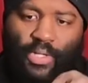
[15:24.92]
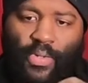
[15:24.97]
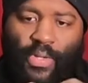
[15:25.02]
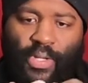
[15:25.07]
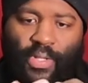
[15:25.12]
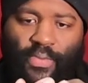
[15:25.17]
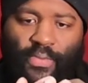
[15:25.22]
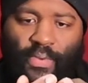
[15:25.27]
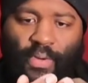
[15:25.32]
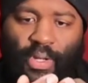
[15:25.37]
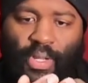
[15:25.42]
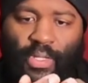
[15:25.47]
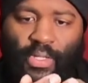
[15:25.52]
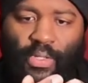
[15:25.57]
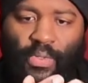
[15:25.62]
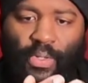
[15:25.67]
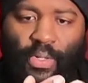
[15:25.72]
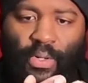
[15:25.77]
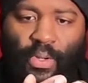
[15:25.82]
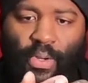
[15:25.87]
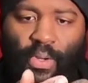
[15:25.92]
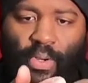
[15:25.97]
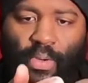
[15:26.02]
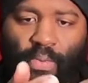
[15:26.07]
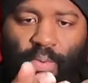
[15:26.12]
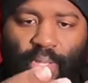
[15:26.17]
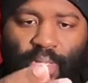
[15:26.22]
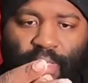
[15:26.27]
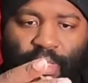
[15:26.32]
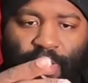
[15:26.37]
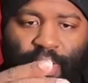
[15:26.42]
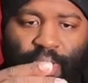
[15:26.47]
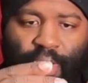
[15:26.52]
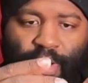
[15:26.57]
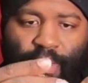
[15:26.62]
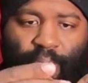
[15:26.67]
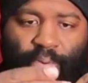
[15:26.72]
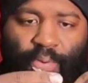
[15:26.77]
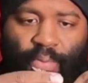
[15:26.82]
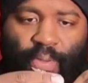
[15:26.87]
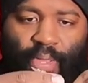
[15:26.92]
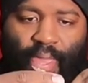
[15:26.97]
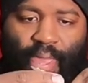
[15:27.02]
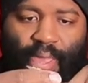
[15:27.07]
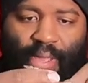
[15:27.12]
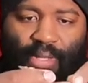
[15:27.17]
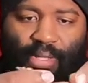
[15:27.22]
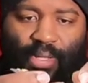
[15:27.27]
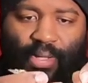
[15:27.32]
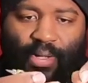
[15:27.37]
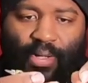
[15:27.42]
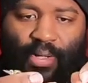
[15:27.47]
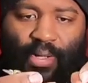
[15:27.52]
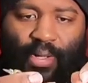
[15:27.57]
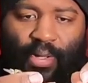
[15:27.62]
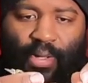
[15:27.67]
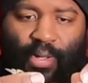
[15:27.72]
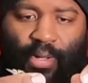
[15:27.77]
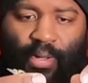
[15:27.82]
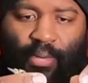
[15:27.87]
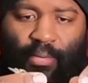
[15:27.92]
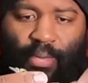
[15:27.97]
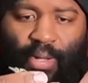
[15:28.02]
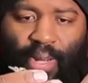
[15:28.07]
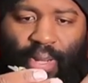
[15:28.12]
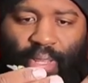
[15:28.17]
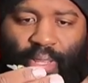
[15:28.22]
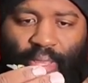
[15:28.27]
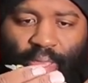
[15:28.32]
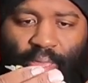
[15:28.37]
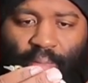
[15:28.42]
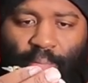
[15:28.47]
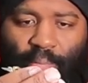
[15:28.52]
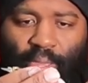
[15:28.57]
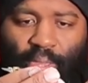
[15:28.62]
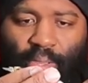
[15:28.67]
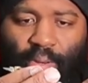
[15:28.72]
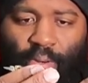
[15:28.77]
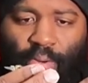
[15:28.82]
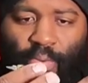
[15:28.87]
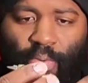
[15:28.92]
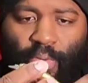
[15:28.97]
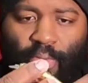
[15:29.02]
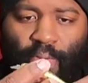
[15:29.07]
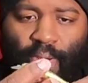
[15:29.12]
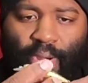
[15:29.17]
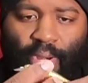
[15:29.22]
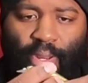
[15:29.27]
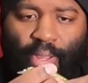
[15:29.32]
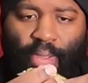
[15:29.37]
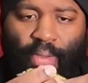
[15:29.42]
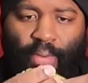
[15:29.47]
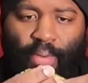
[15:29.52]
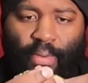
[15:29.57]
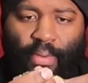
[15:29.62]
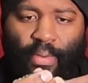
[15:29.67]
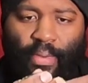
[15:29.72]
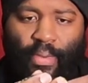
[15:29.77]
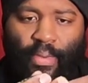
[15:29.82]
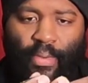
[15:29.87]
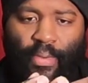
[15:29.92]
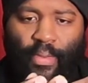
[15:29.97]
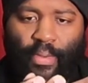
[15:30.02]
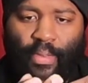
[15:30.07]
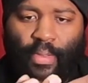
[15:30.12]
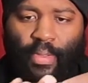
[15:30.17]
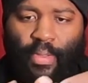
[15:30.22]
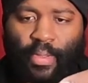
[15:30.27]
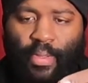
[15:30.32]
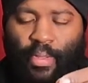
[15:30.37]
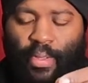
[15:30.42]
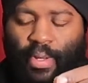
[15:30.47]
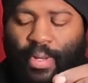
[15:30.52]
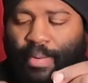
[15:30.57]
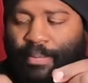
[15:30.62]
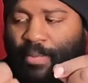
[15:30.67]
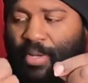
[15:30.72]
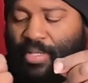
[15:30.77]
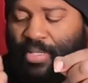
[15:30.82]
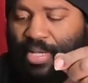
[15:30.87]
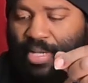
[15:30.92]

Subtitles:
transfer that you can always hear when you cast it, but I can't make it do it right now. It